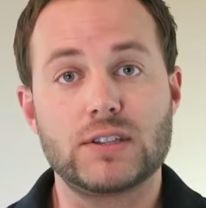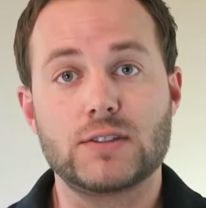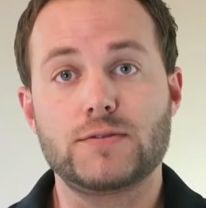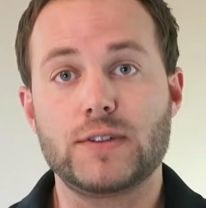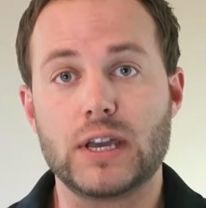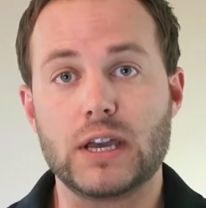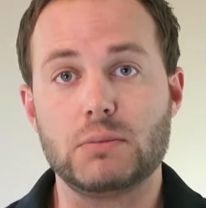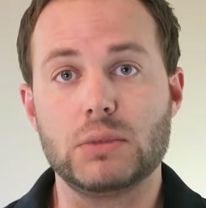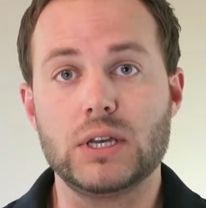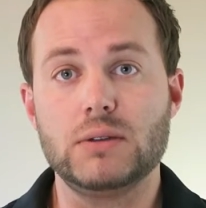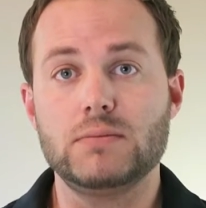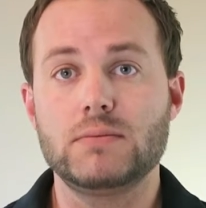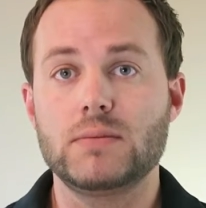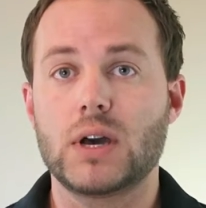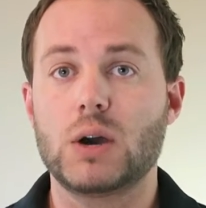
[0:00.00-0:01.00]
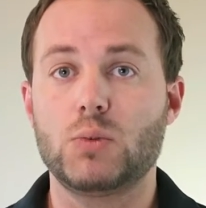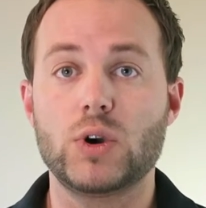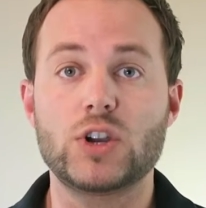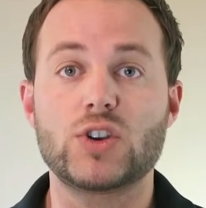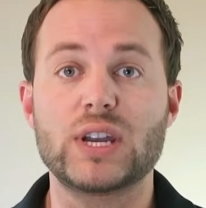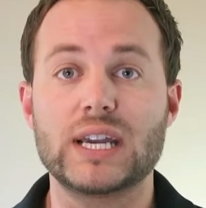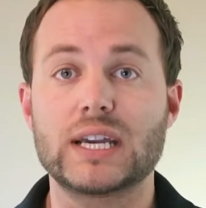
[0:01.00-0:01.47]
as a family,
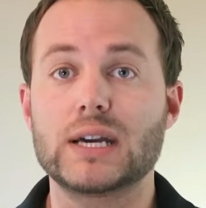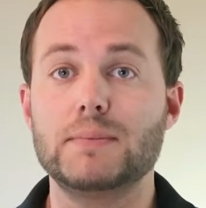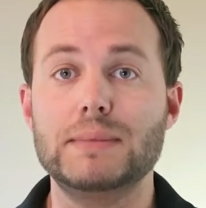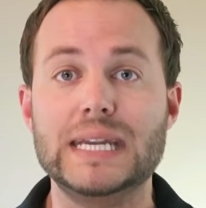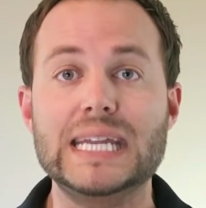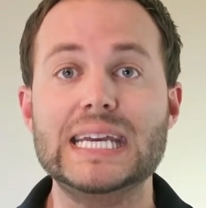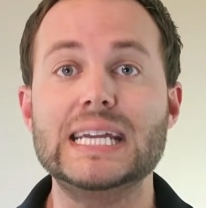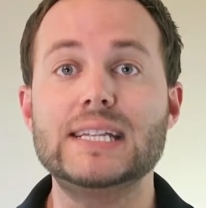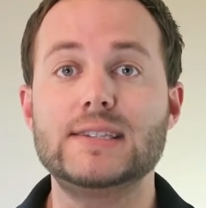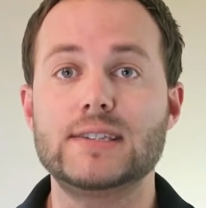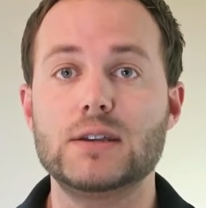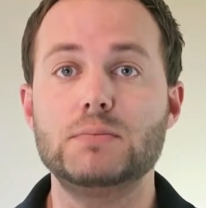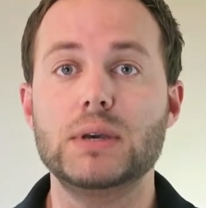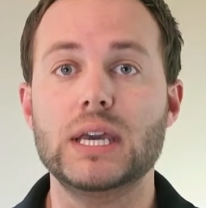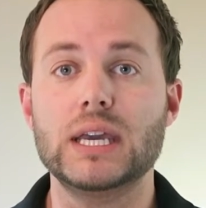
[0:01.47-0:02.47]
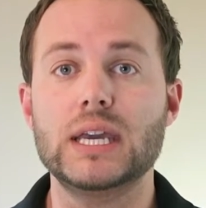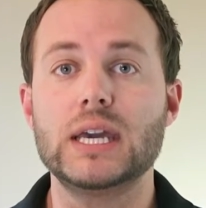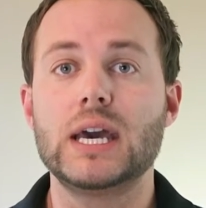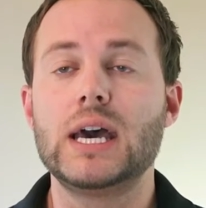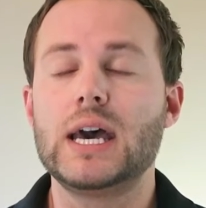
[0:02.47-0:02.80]
what your income needs to be.